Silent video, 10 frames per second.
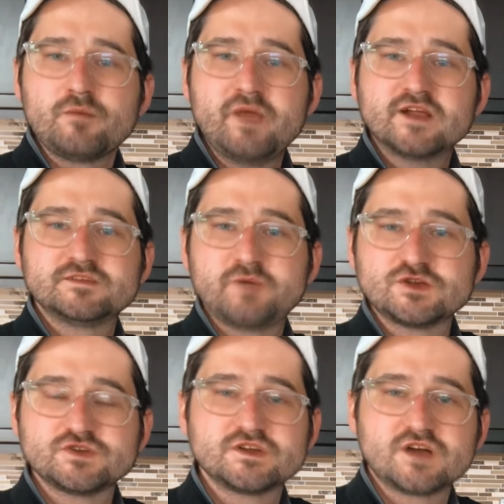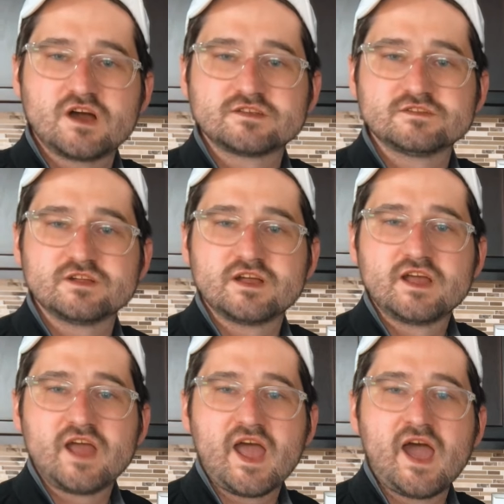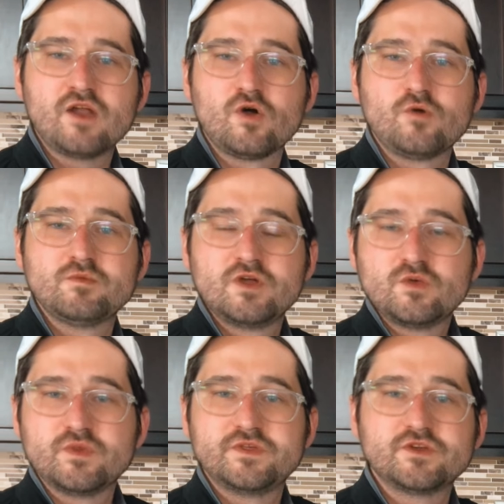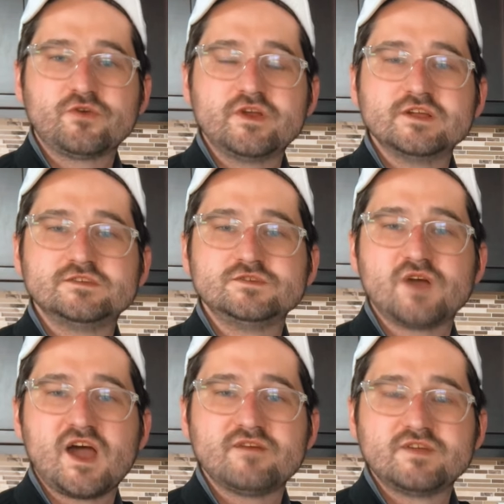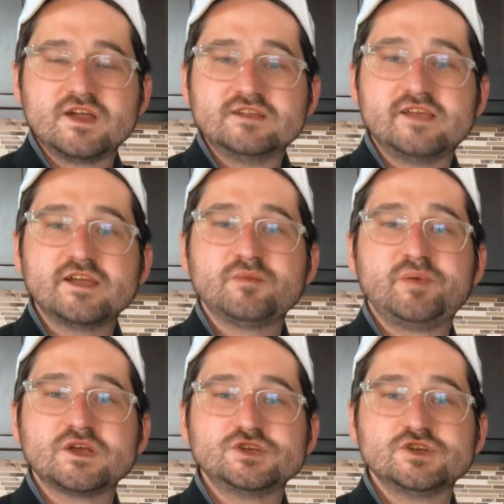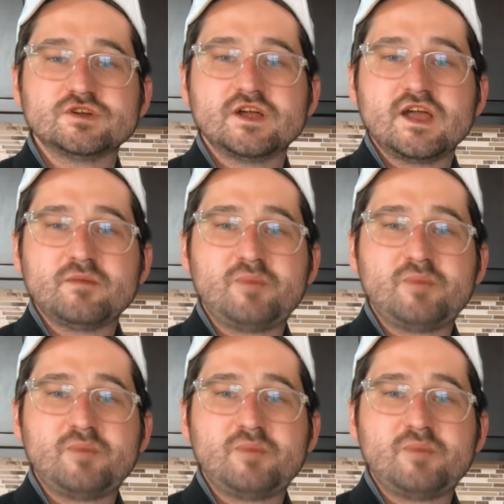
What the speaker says: make a specialty cocktail at home with the ingredients you have, take a picture,